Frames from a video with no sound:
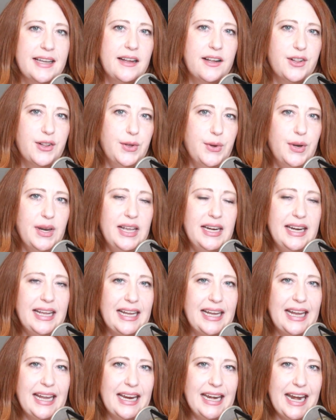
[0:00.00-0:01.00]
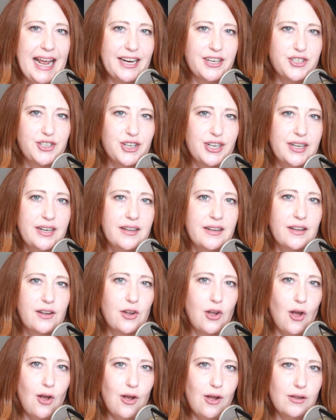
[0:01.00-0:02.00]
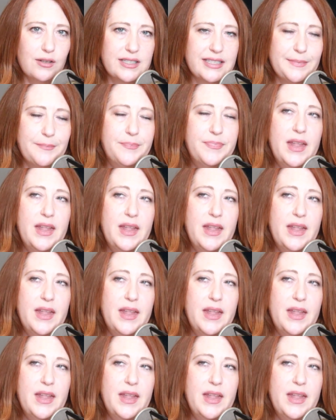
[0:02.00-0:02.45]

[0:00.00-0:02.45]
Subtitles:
including connection calls.